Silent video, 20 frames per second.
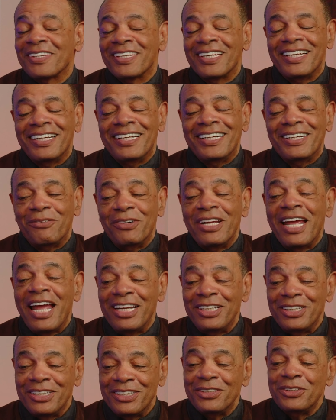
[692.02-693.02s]
Wow. We
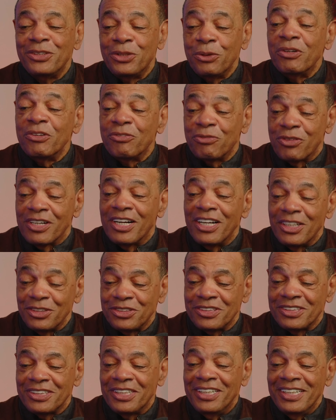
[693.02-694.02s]
had to do it for
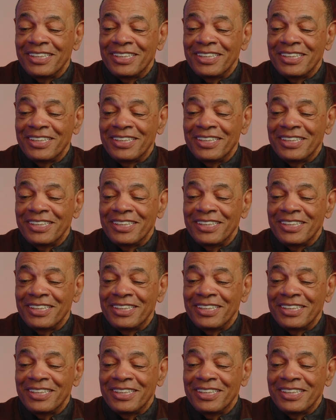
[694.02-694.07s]
us